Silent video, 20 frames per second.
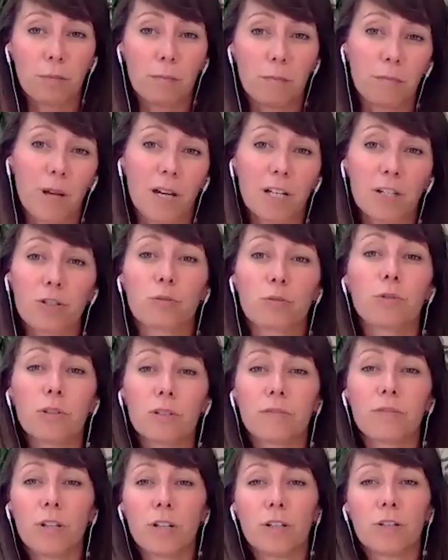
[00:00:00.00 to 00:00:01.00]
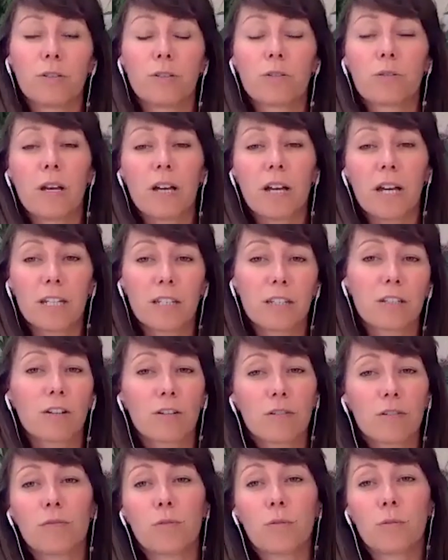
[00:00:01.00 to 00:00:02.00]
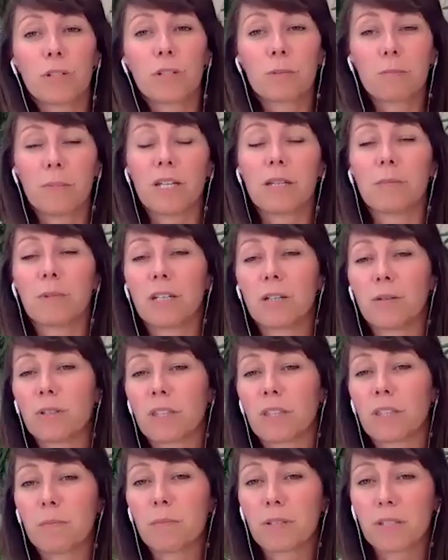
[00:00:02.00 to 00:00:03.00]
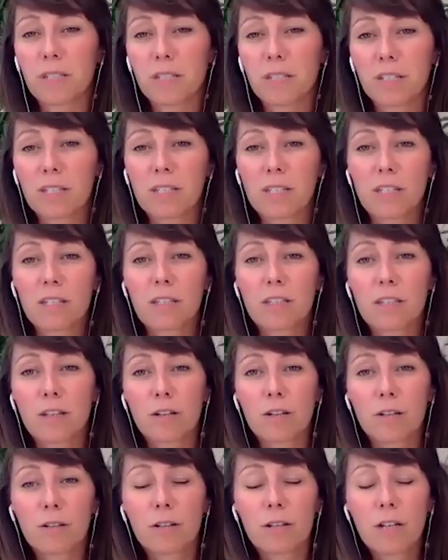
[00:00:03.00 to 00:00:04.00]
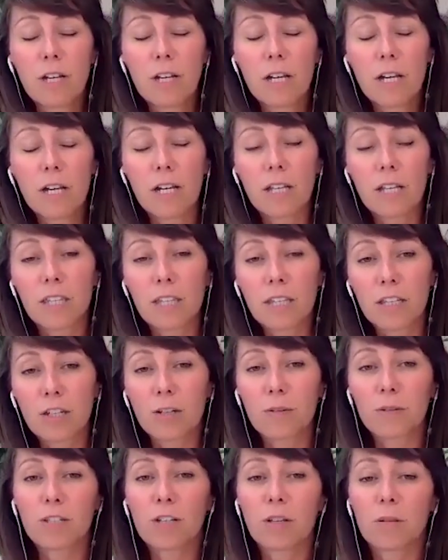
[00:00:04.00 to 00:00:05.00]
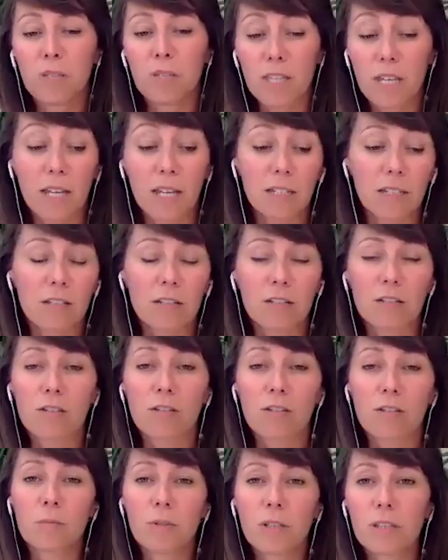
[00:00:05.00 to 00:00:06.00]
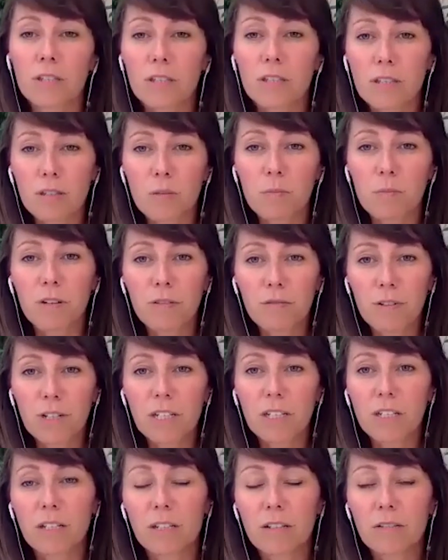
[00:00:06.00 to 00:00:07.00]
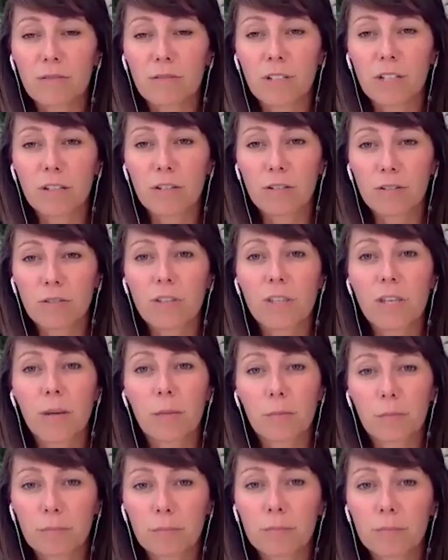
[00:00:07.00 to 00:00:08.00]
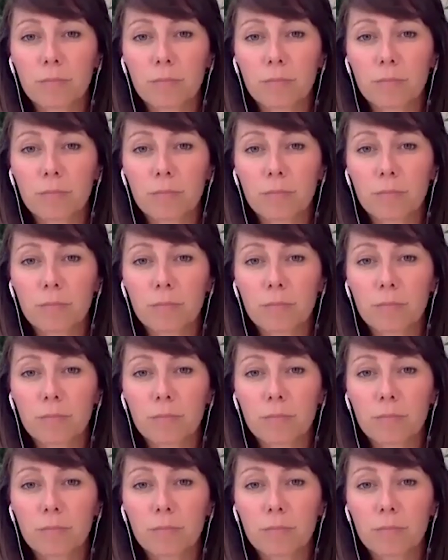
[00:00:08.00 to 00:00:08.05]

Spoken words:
match all of those and go forward and make money with their businesses. So I think, you know, in terms of the end consumer, this has been really, really good for them.